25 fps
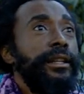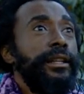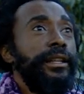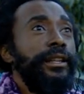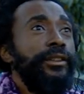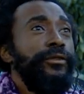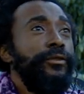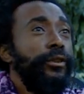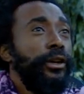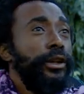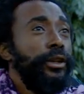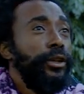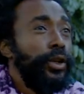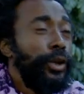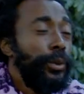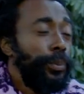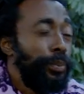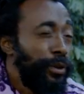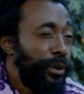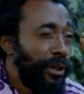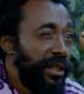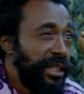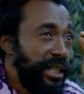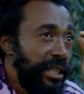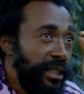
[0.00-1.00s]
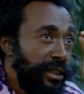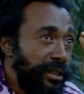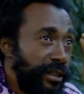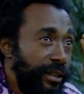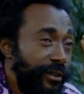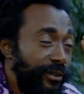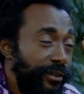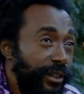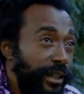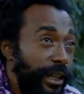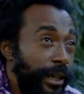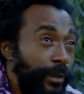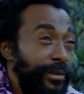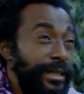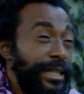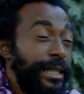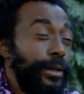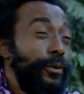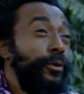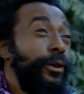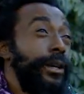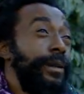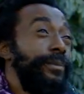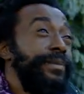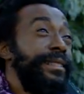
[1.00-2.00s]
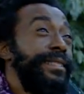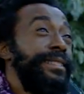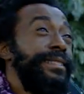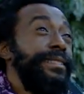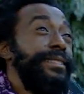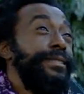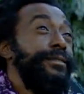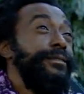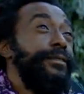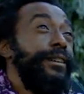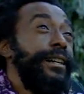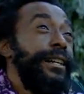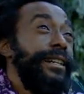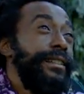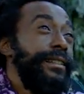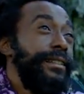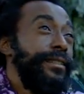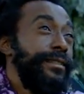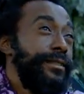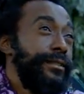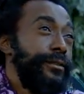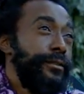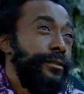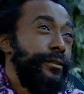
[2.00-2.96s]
Even when I look at percent of it and say, when see, right, that's